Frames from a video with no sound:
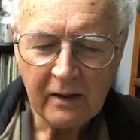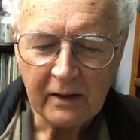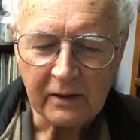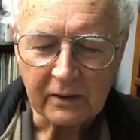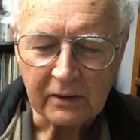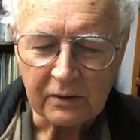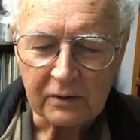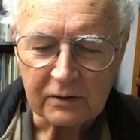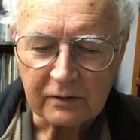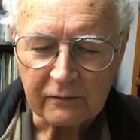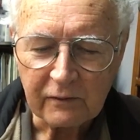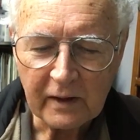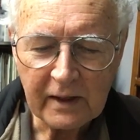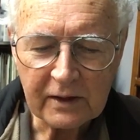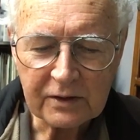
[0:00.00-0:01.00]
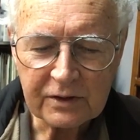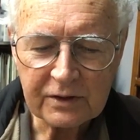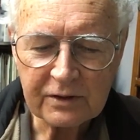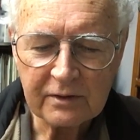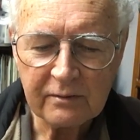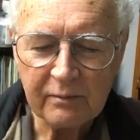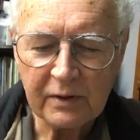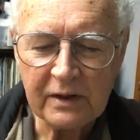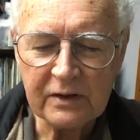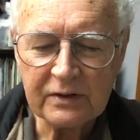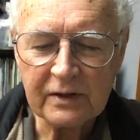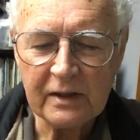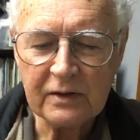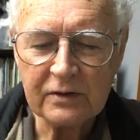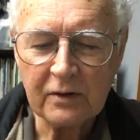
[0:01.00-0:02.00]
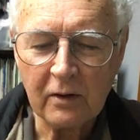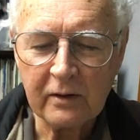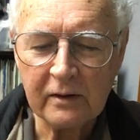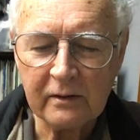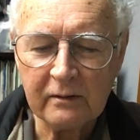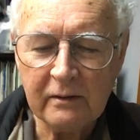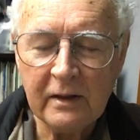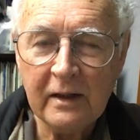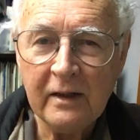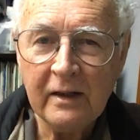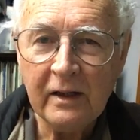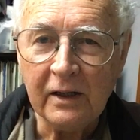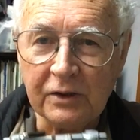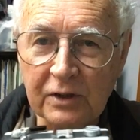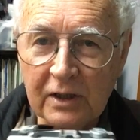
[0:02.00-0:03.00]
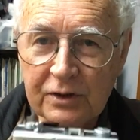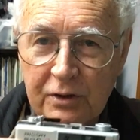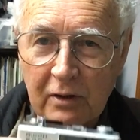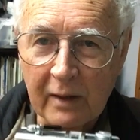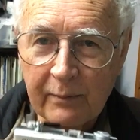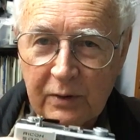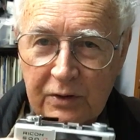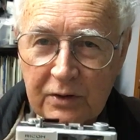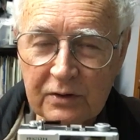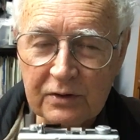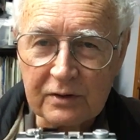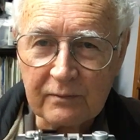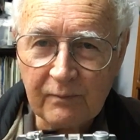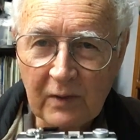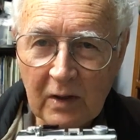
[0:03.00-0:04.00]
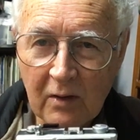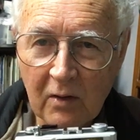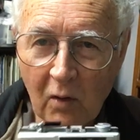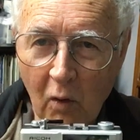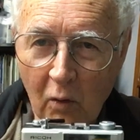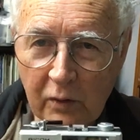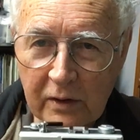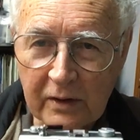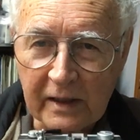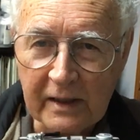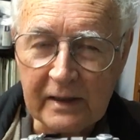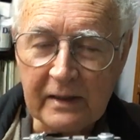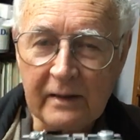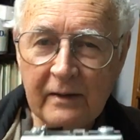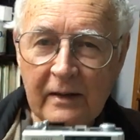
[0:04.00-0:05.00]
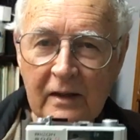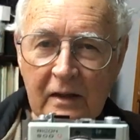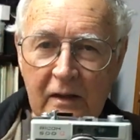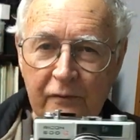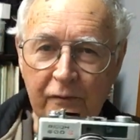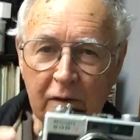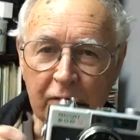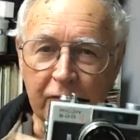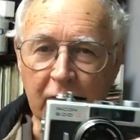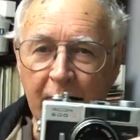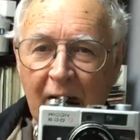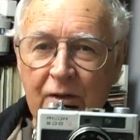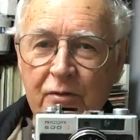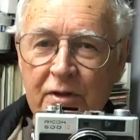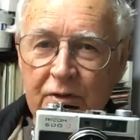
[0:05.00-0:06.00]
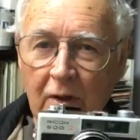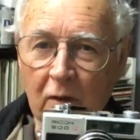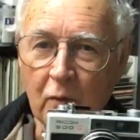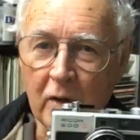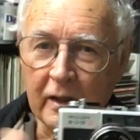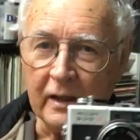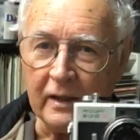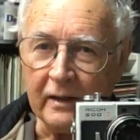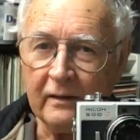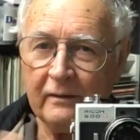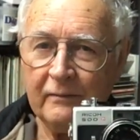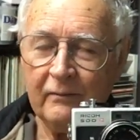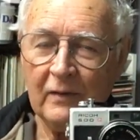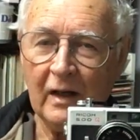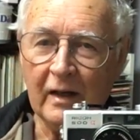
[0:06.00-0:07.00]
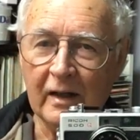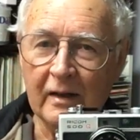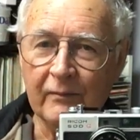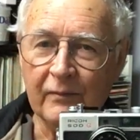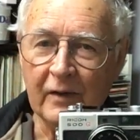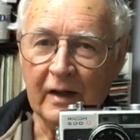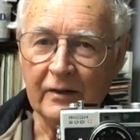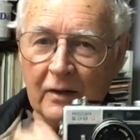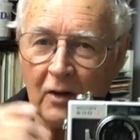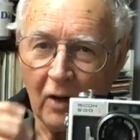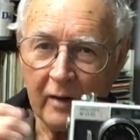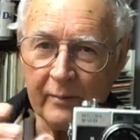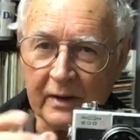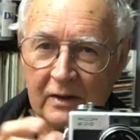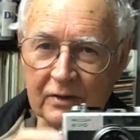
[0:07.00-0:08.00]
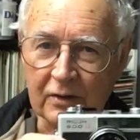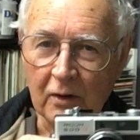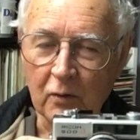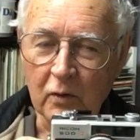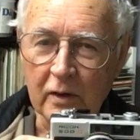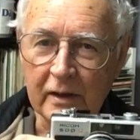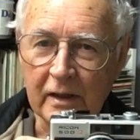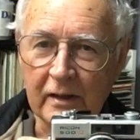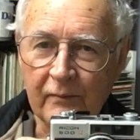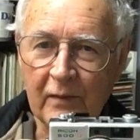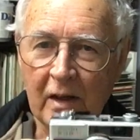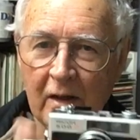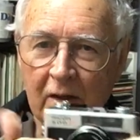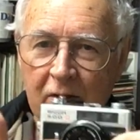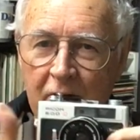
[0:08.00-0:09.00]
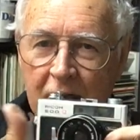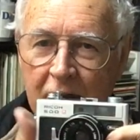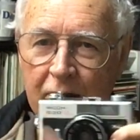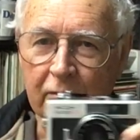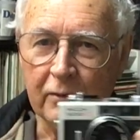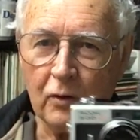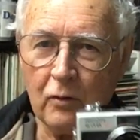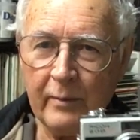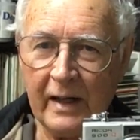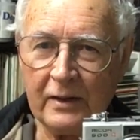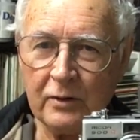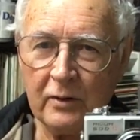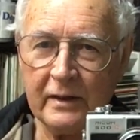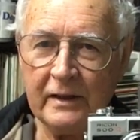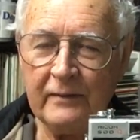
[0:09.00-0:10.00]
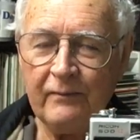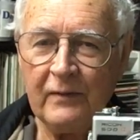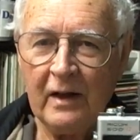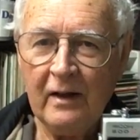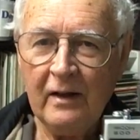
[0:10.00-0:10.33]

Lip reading: You can use a flash, PC socket, adjust your apertures. All you need, if the battery's not working and the light meter's not working, you can do it all manually.